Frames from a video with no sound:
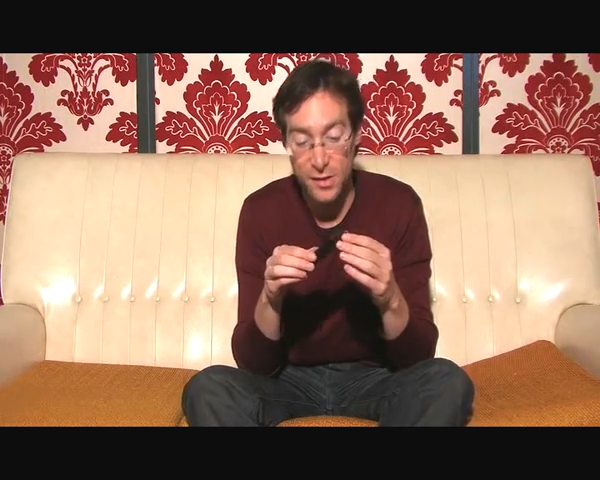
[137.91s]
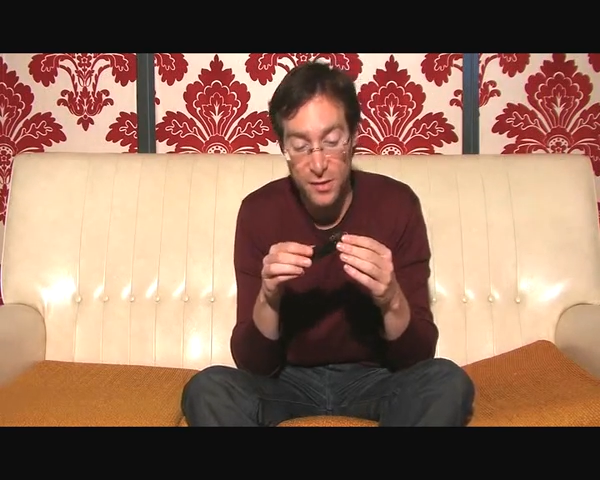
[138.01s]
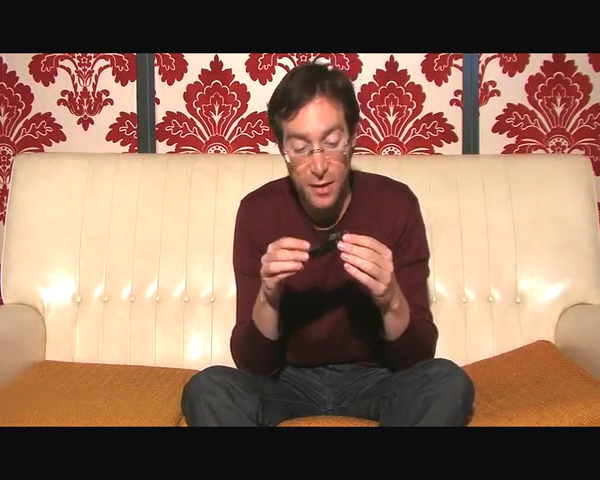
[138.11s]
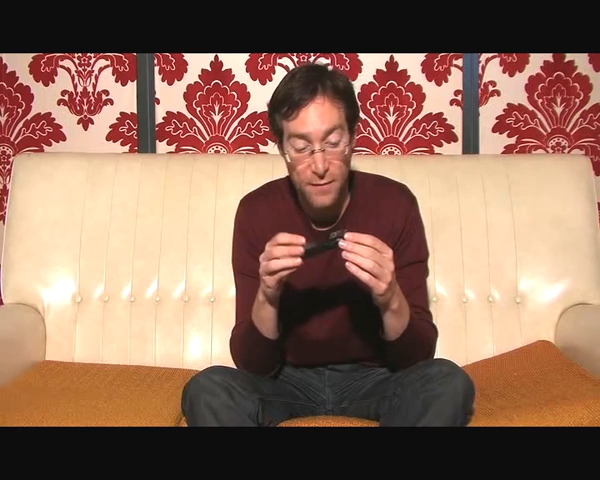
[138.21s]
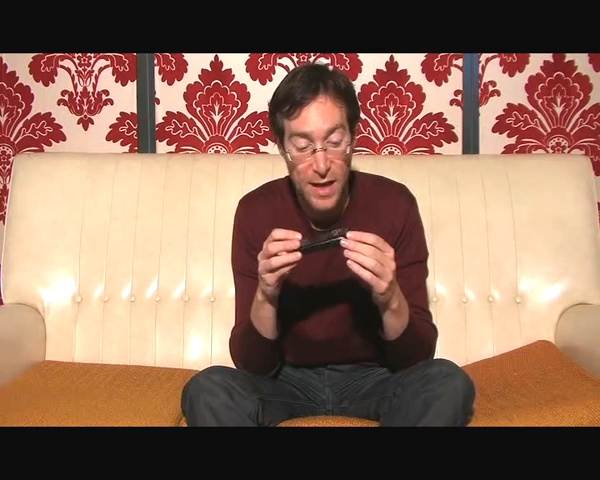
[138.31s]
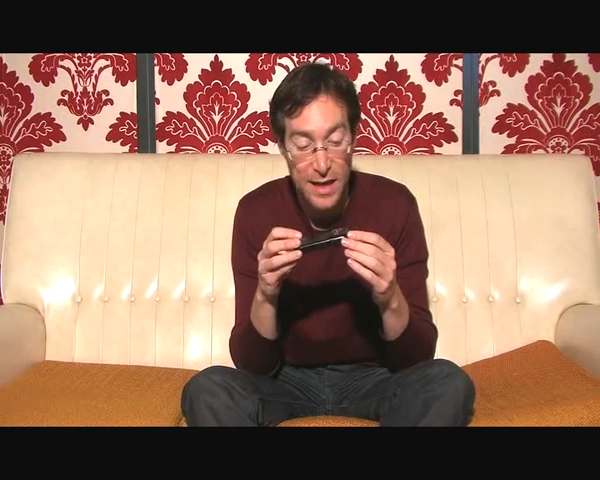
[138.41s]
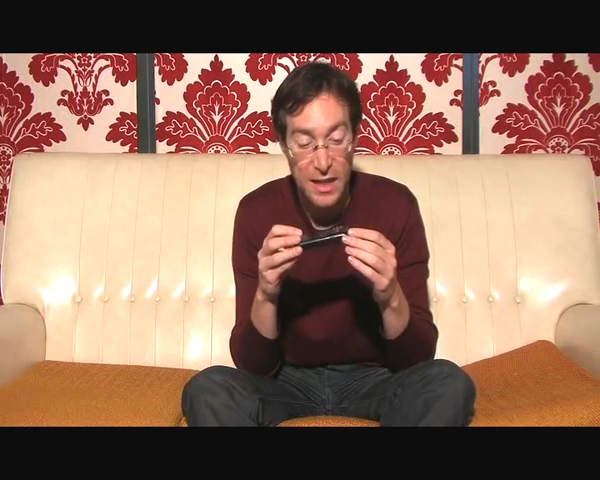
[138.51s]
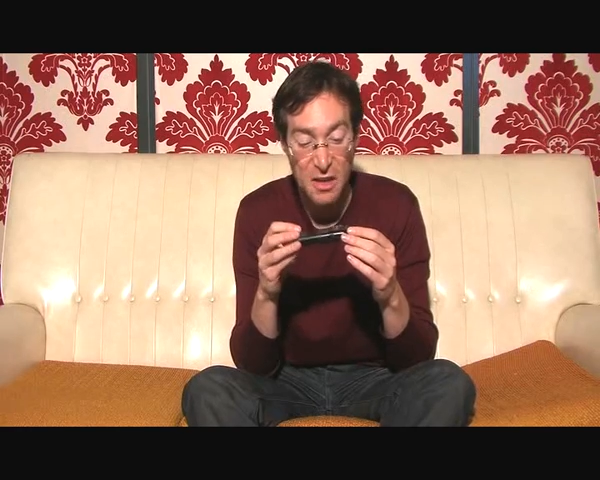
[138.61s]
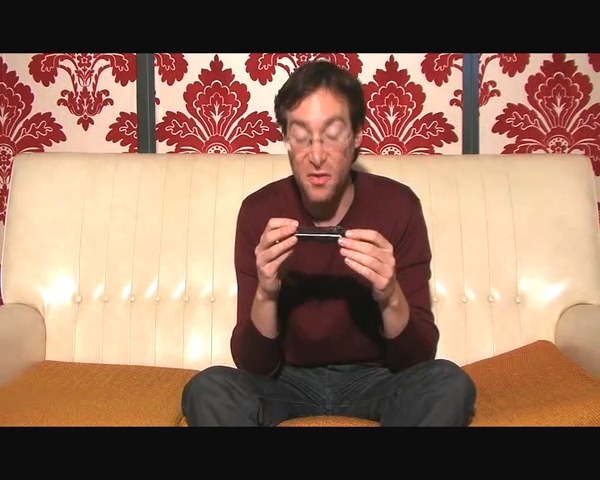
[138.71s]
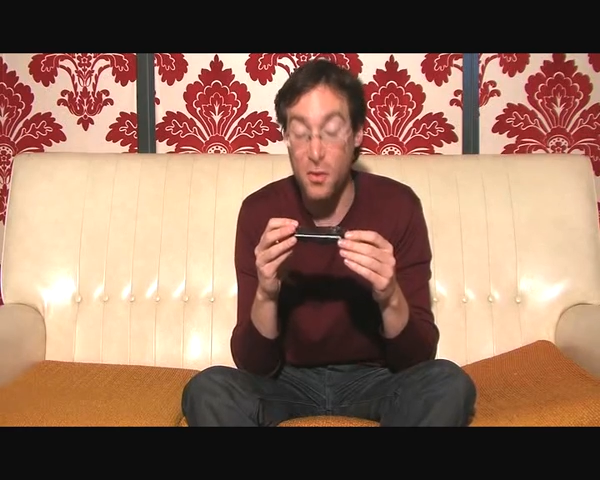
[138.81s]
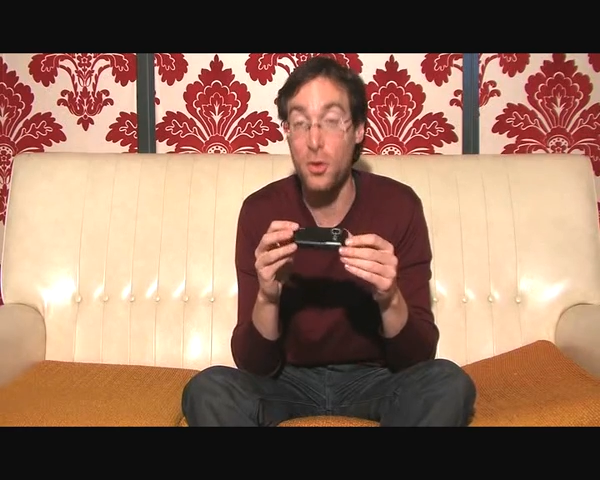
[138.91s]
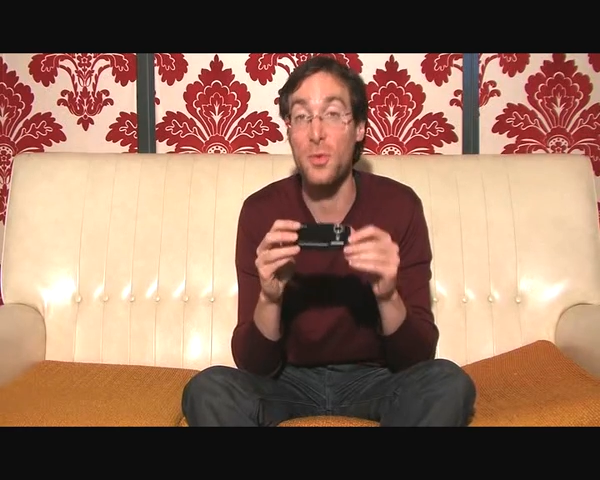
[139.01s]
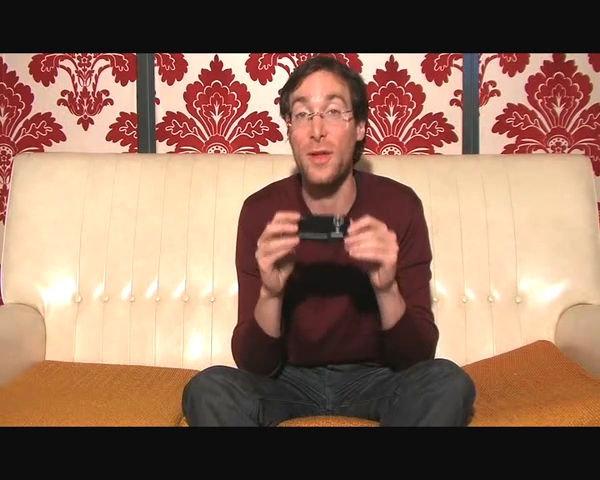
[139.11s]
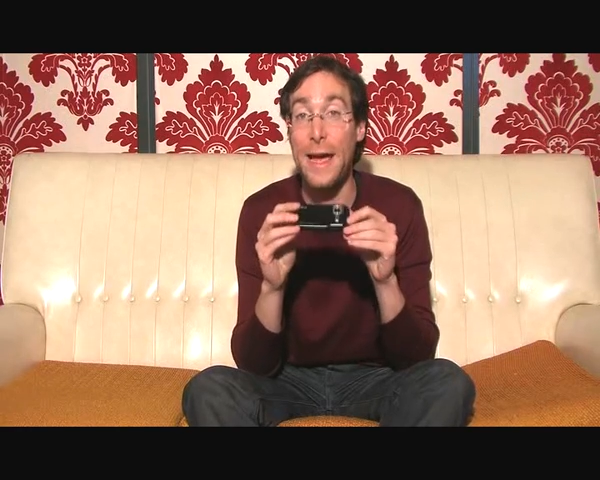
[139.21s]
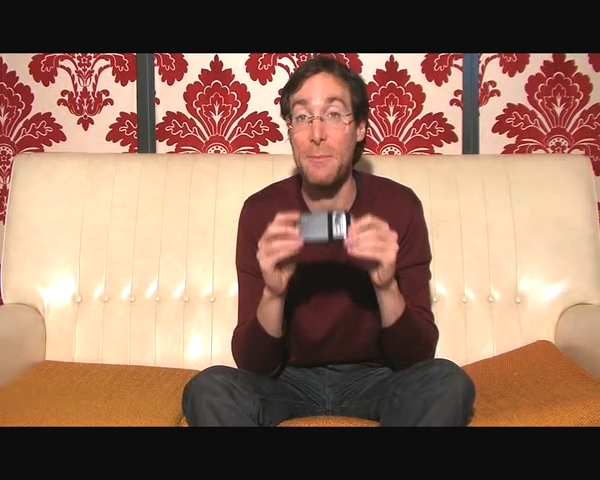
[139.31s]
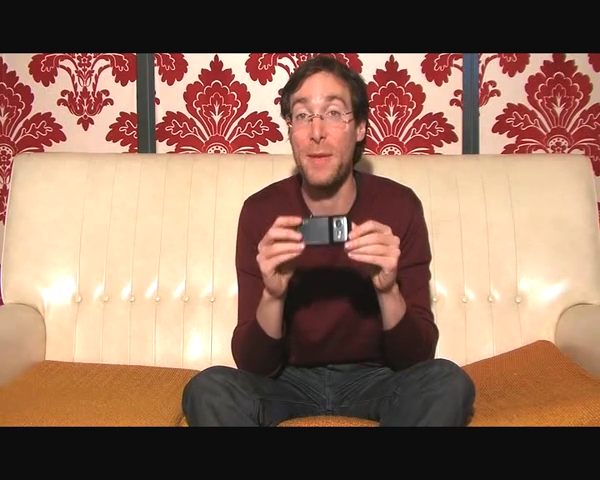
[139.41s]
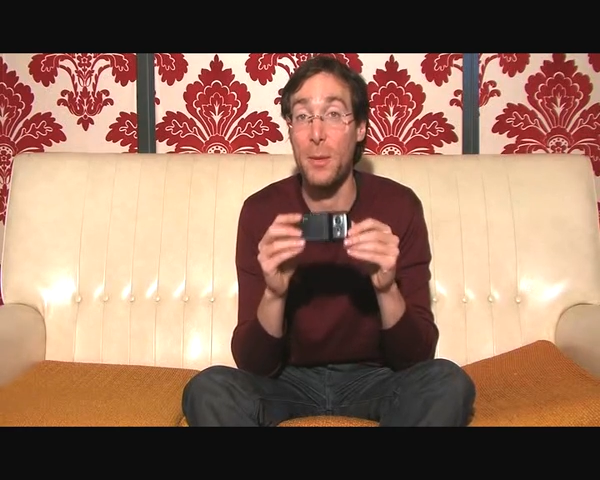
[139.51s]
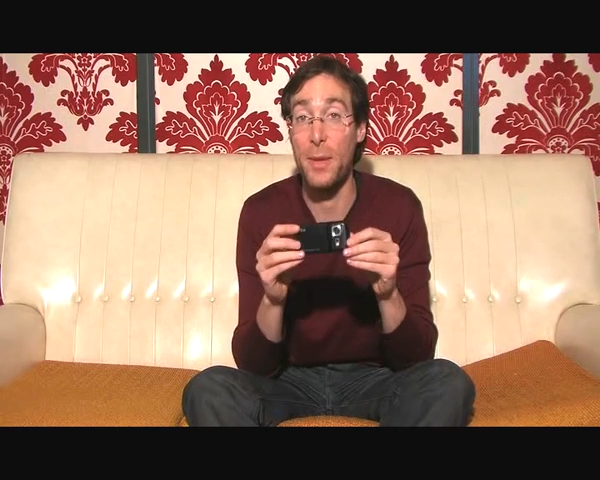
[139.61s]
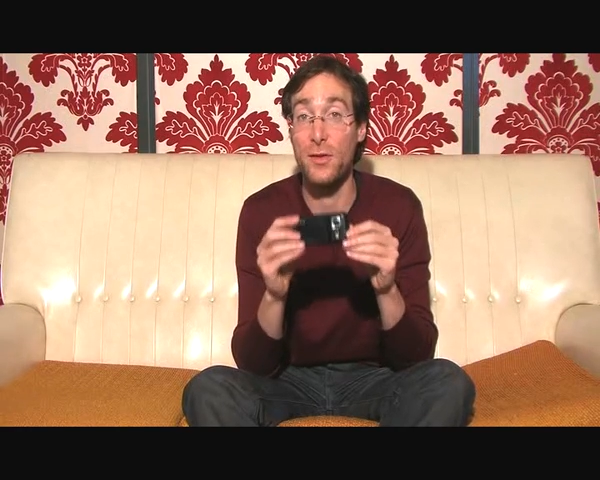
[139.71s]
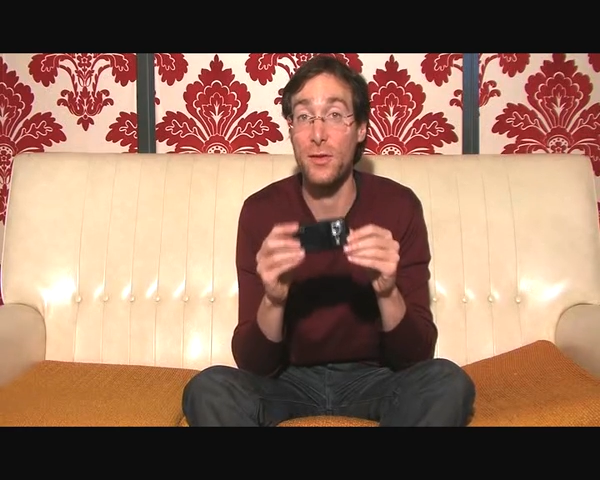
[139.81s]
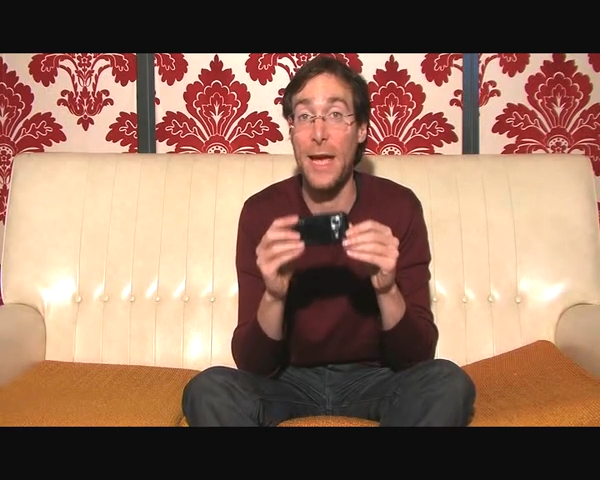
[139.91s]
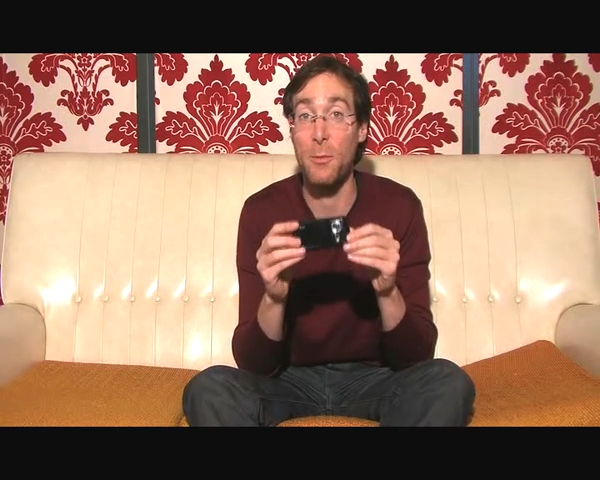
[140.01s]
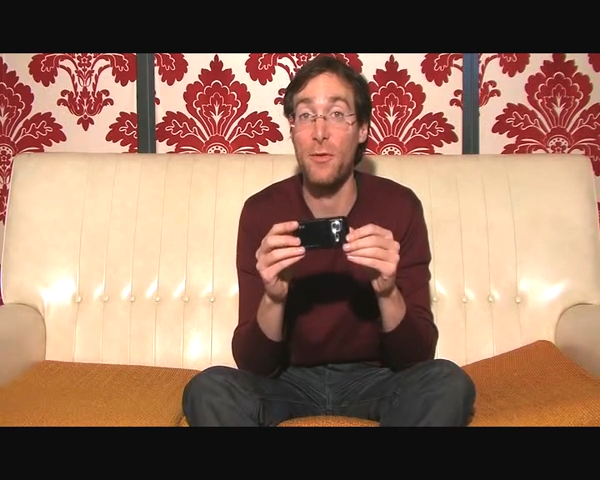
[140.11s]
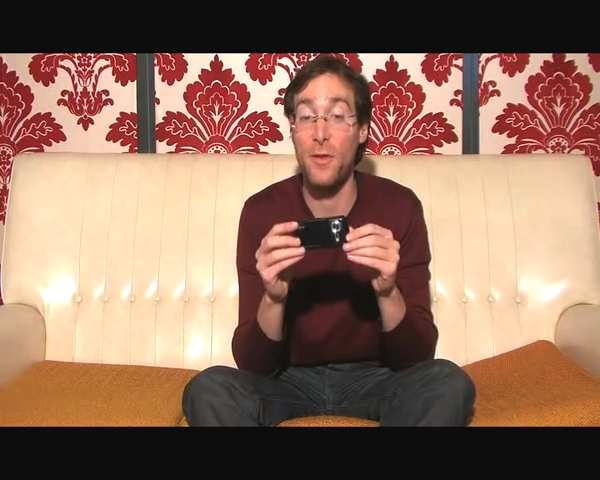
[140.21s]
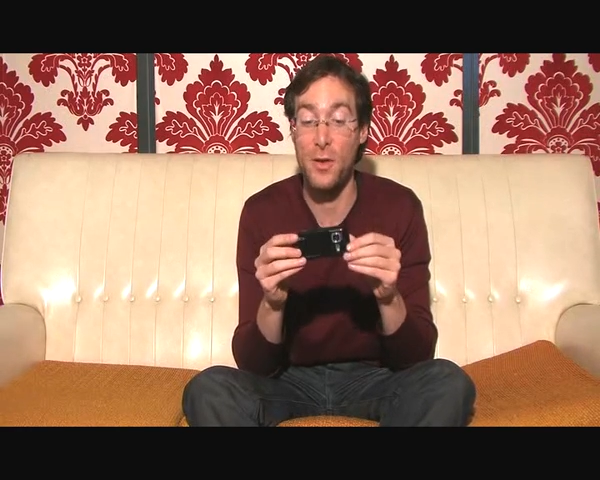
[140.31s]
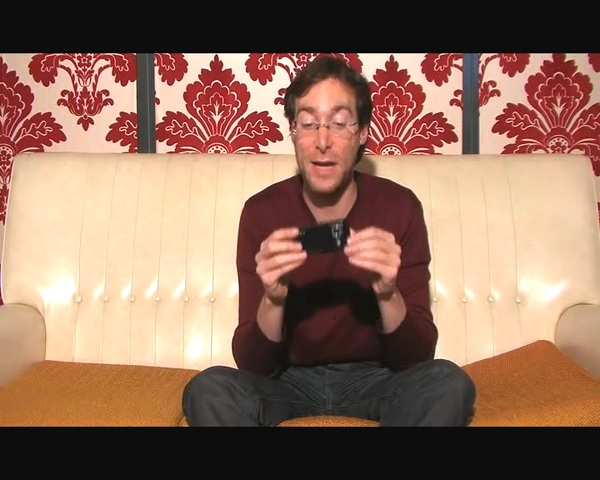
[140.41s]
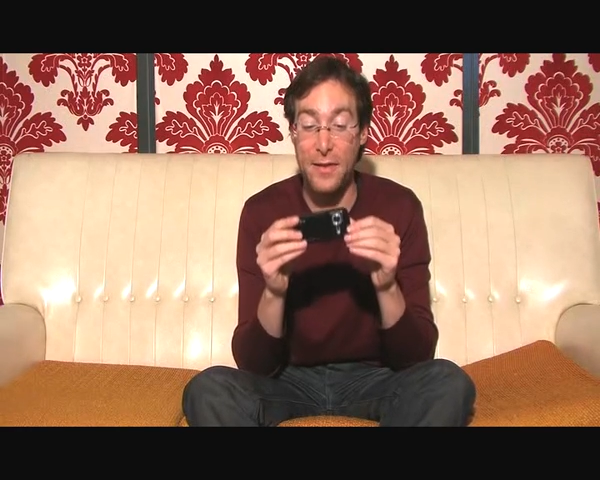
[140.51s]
it's a fairly affordable 8 megapixel camera phone,